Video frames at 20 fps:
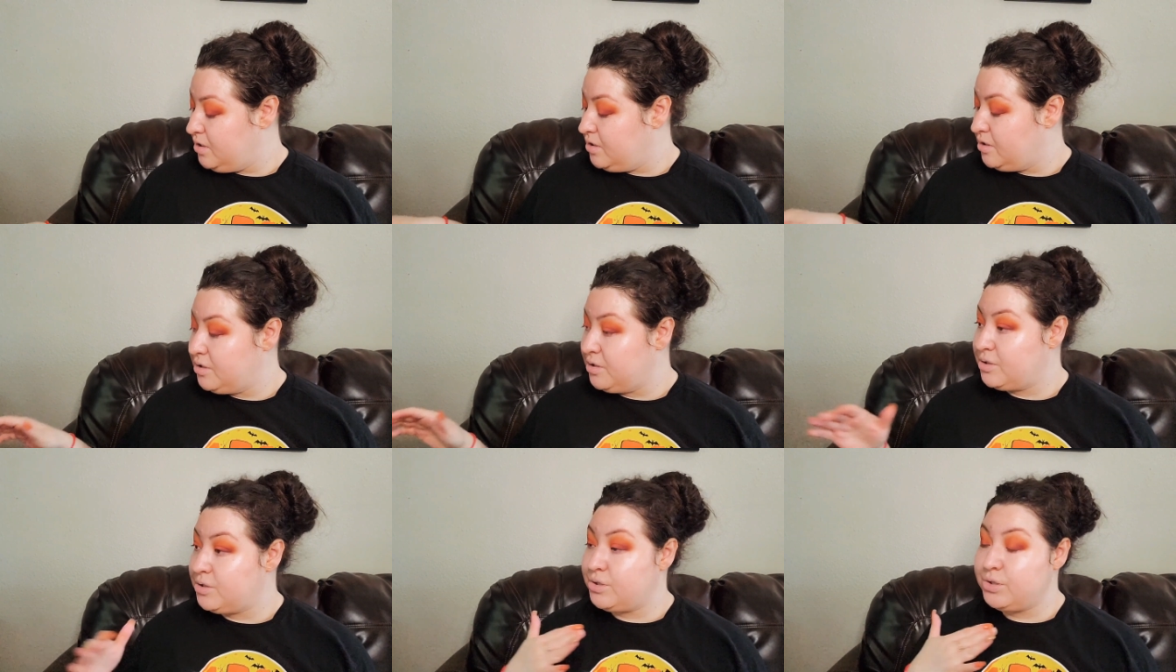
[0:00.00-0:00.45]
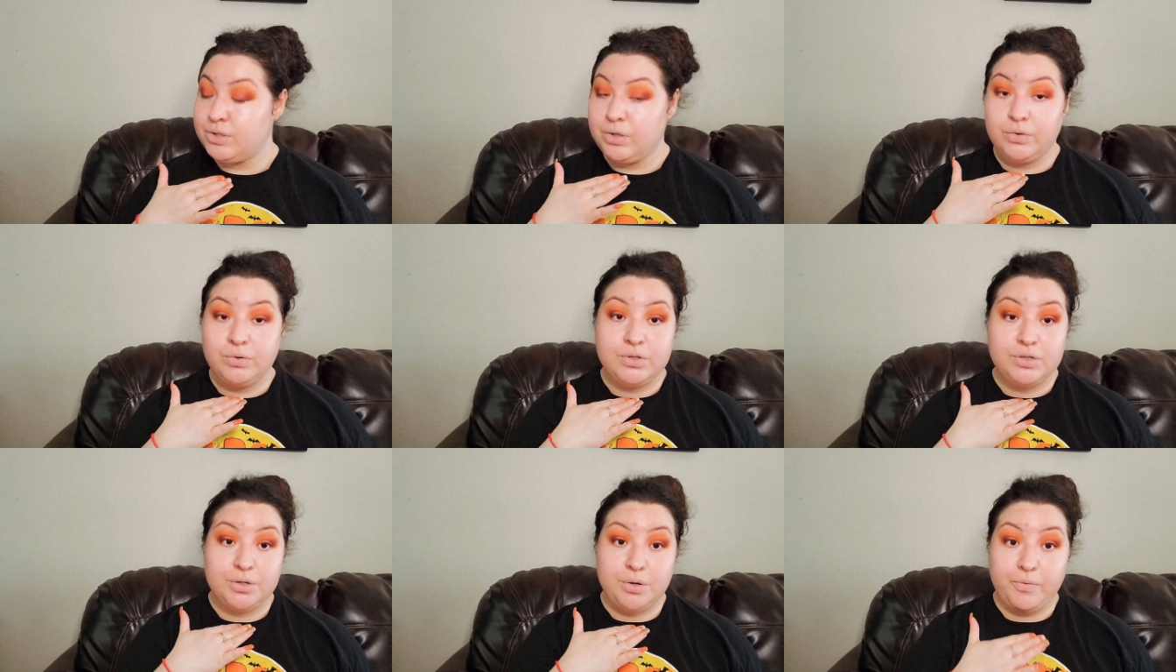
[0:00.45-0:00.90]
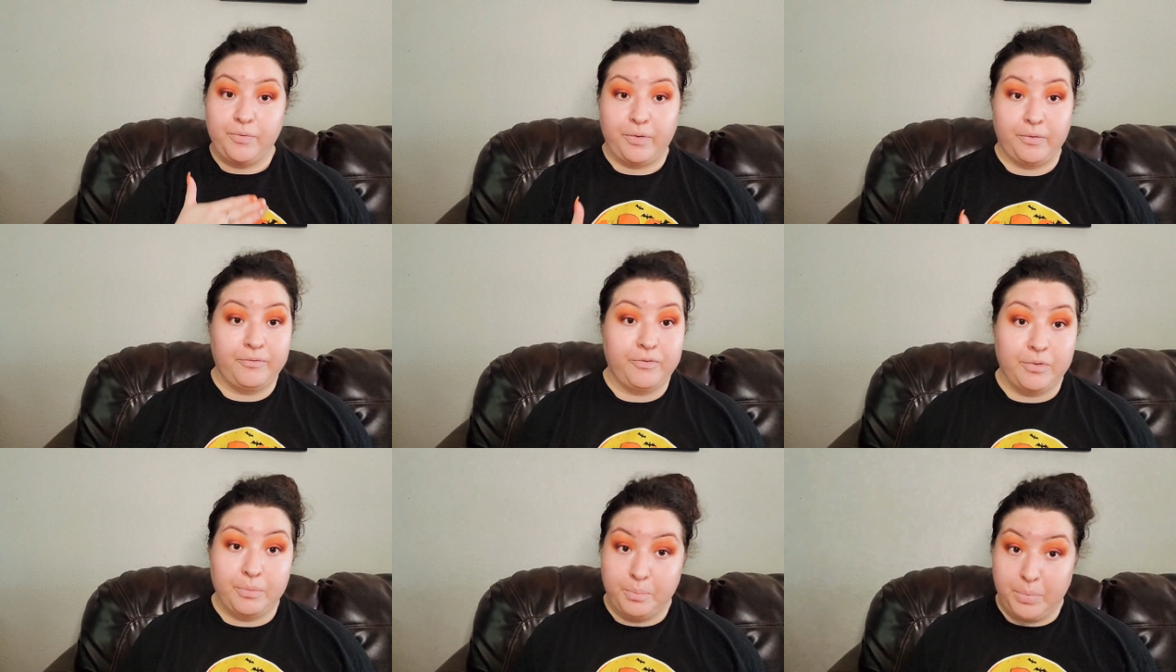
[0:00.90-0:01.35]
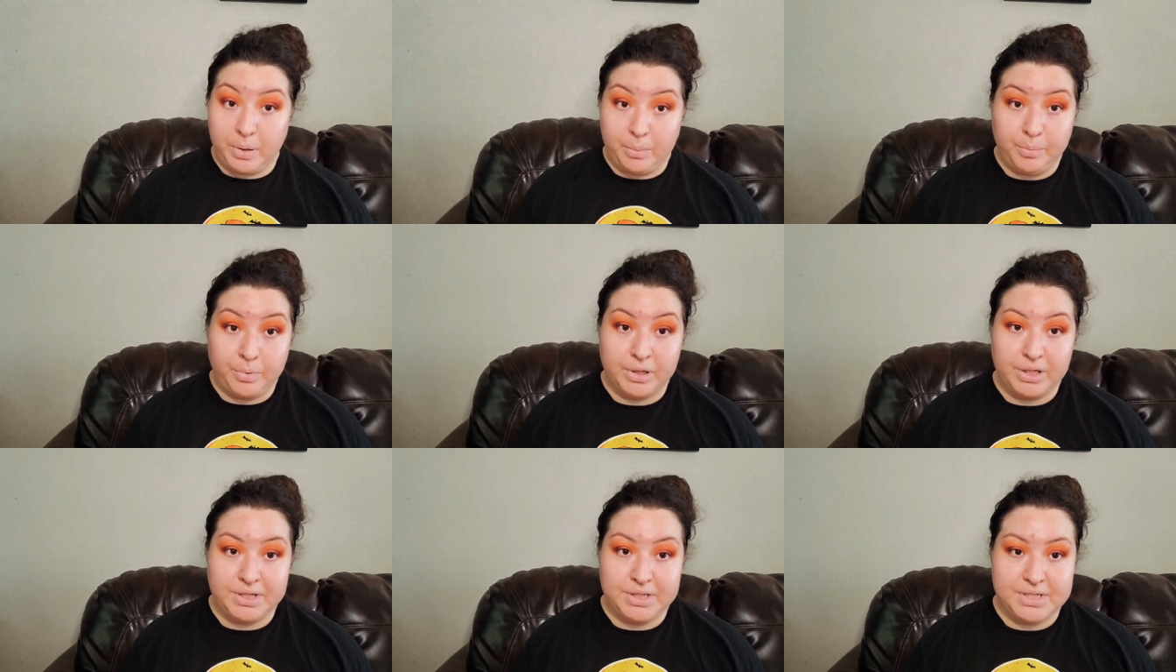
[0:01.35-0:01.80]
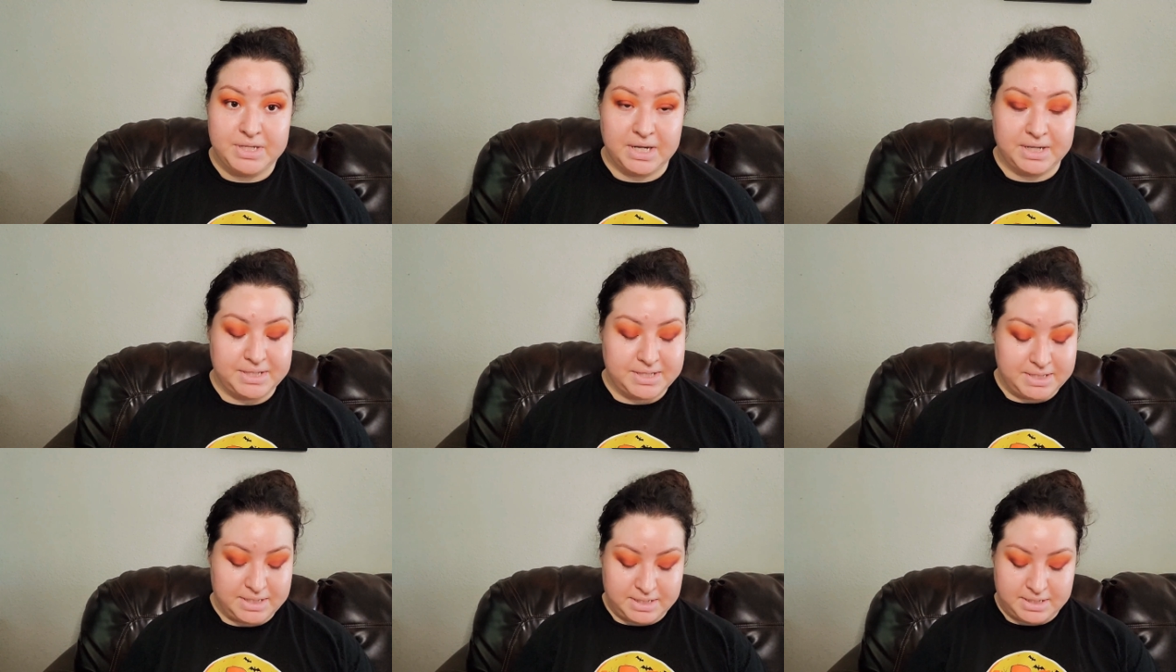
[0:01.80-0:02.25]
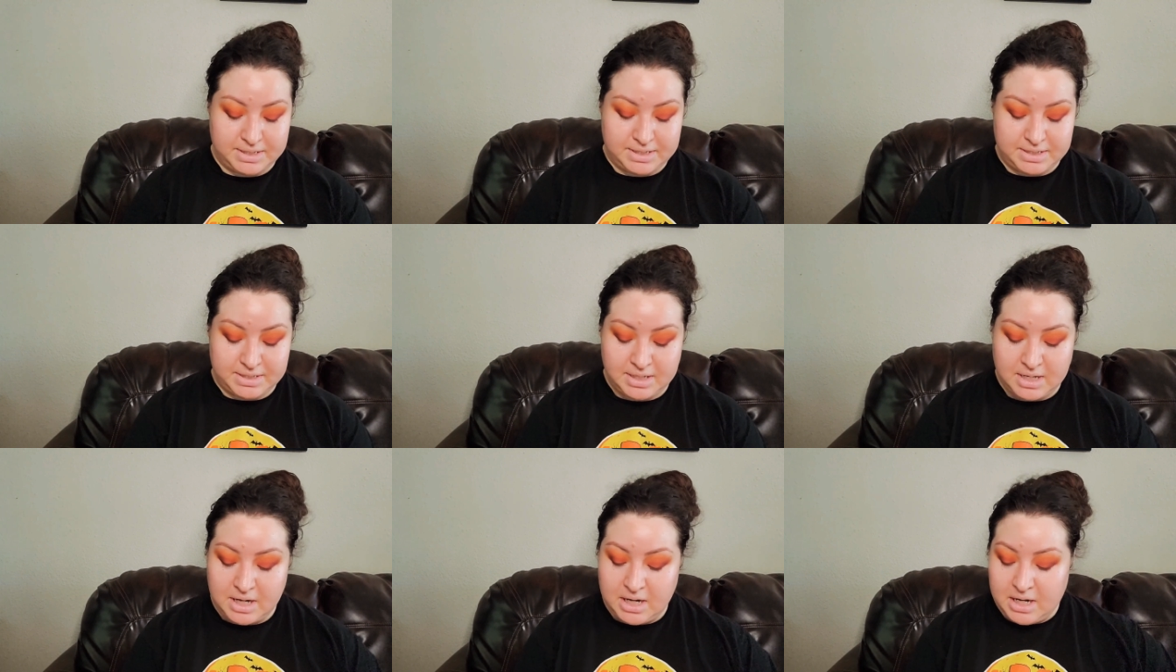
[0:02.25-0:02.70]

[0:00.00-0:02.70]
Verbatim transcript: are so different from people in Texas.